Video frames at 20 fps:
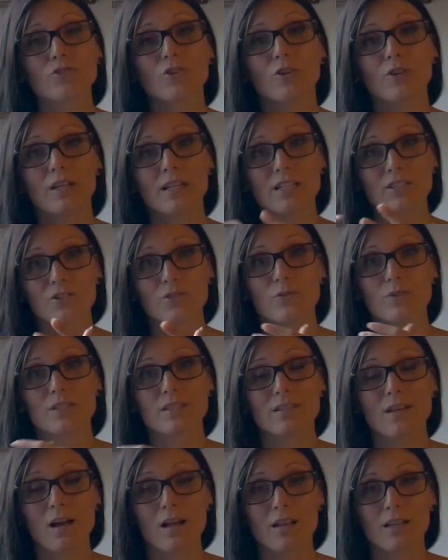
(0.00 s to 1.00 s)
turn into a
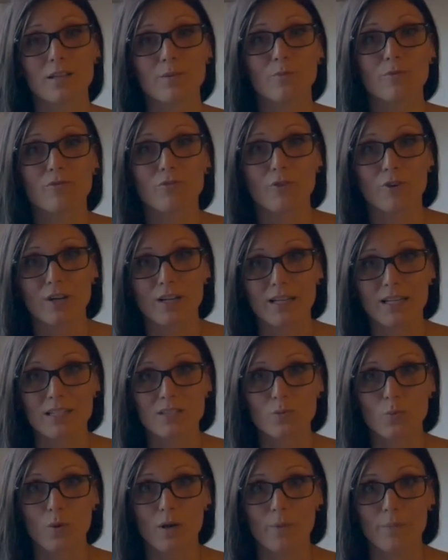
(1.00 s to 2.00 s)
solid before it
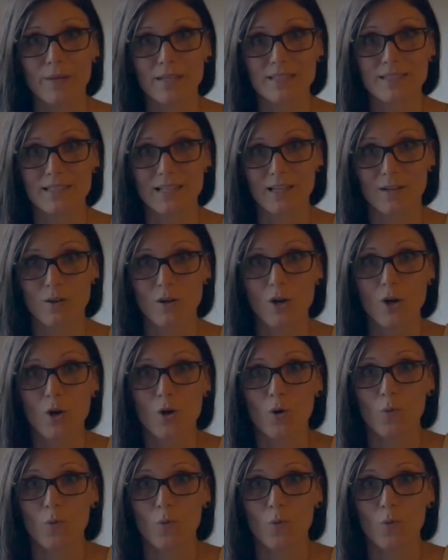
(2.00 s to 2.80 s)
gets well mixed in